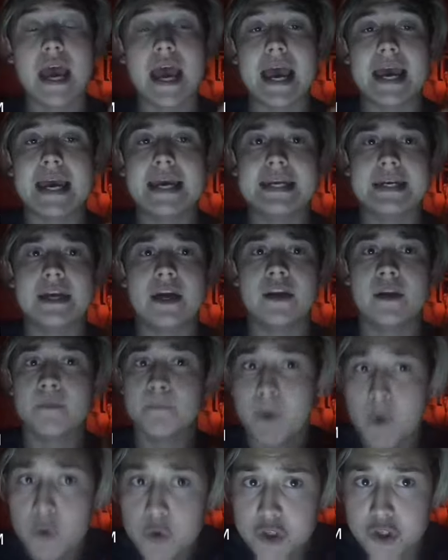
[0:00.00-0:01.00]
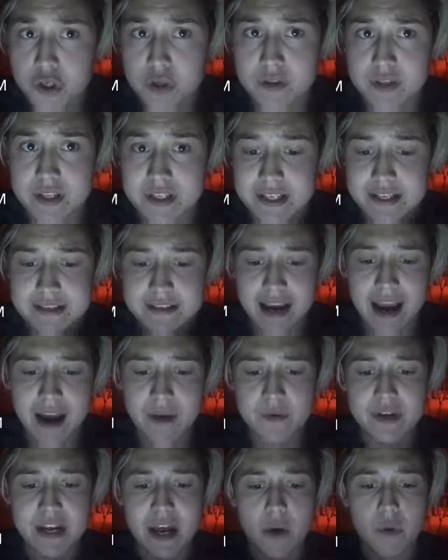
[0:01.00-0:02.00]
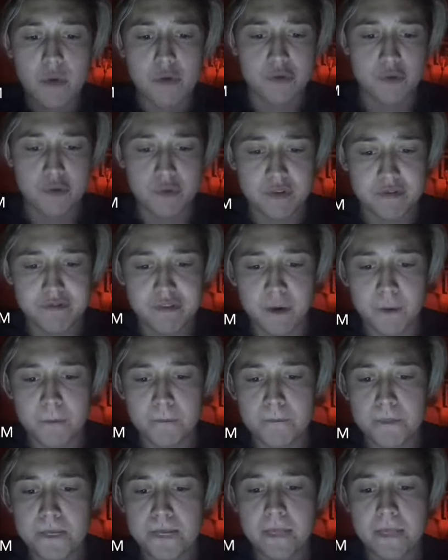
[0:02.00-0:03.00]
an emotion that is carried out through the film.